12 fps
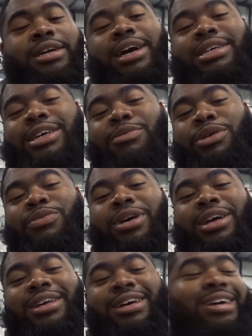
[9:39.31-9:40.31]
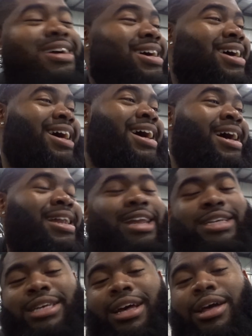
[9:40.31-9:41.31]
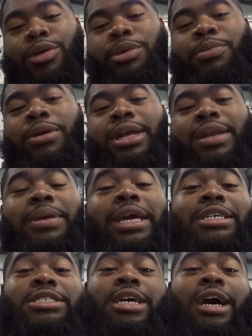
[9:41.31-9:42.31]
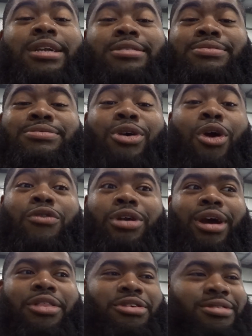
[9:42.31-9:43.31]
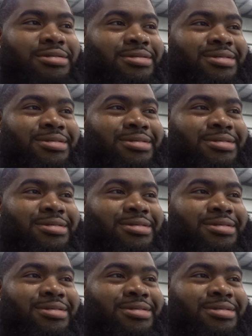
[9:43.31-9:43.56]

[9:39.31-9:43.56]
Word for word: That's how people end up. That's how a lot of people end up getting shot over nothing.